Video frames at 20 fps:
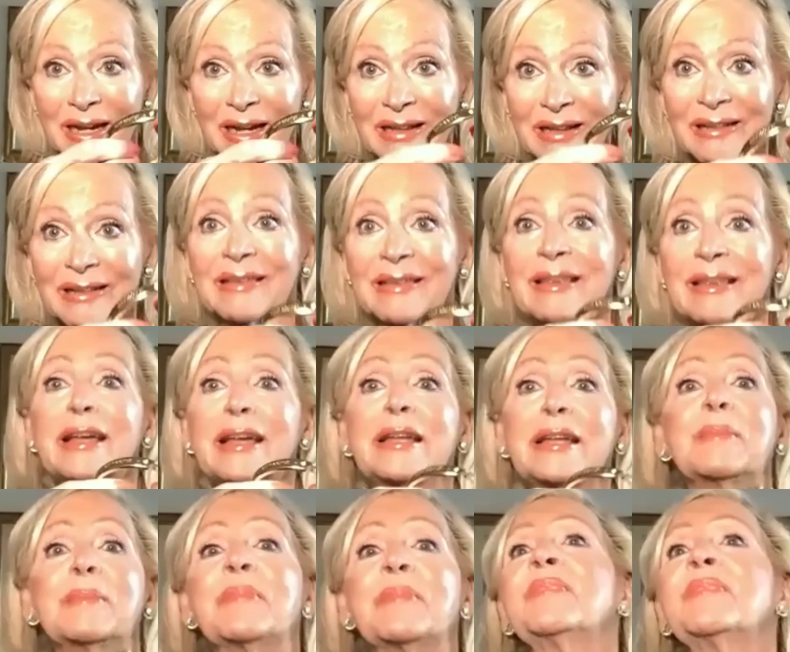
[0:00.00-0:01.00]
and said,
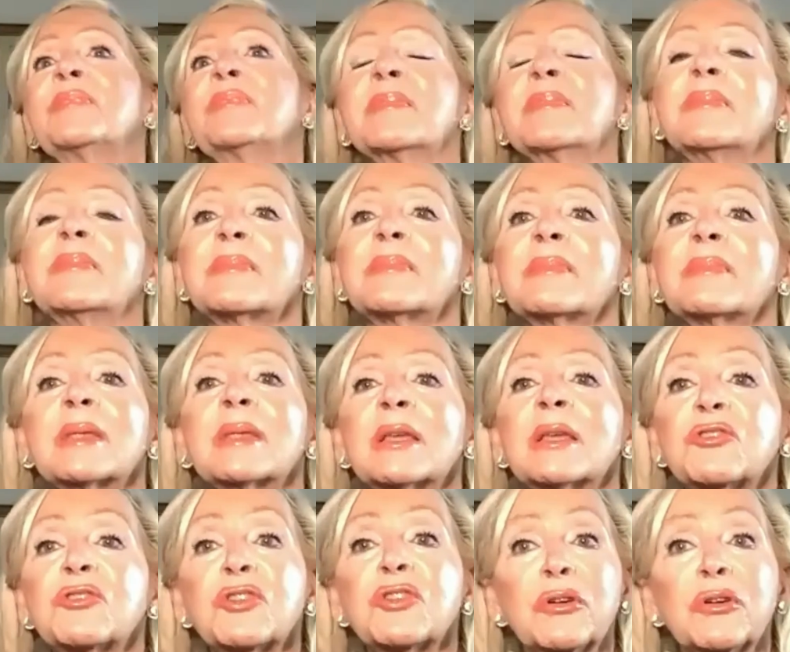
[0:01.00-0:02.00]

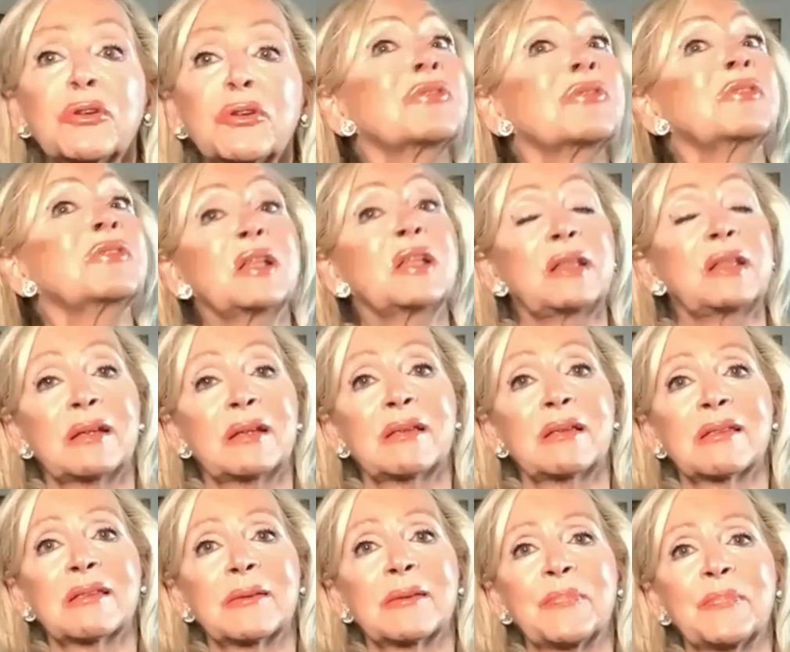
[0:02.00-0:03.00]
show your son
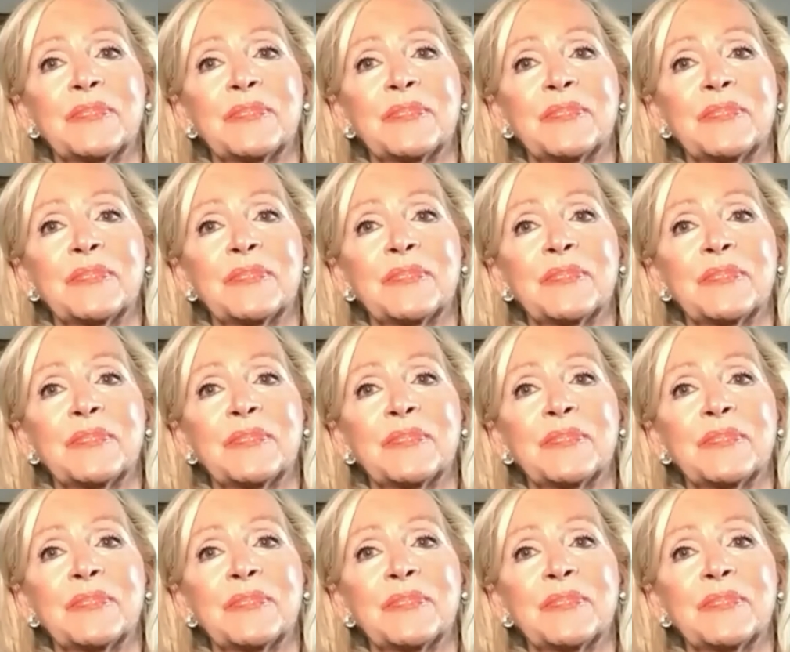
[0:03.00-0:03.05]
this.